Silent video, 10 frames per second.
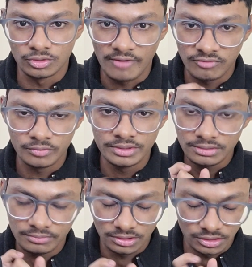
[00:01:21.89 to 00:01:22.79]
You
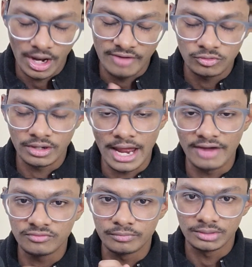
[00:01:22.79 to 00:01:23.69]
have to
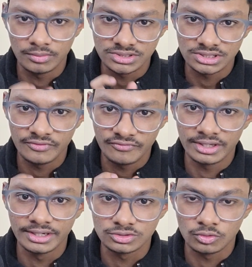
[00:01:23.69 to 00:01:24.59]
have minimum 650
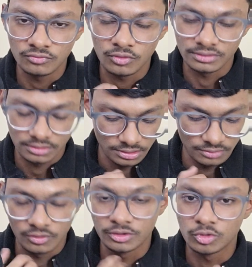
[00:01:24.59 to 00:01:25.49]
gate score
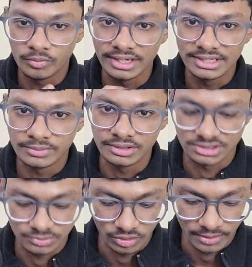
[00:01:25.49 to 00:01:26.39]
for you to be eligible in
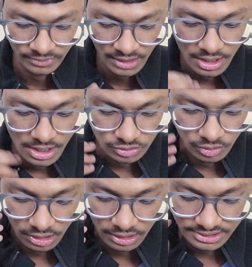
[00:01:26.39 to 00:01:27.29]
this program.
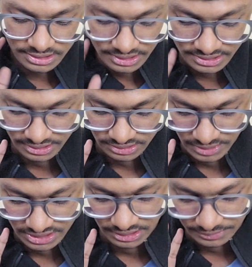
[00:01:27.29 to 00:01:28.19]
So let's discuss
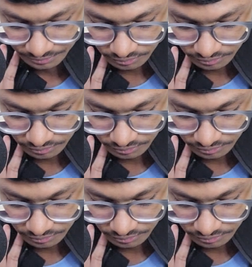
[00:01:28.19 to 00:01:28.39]
basically.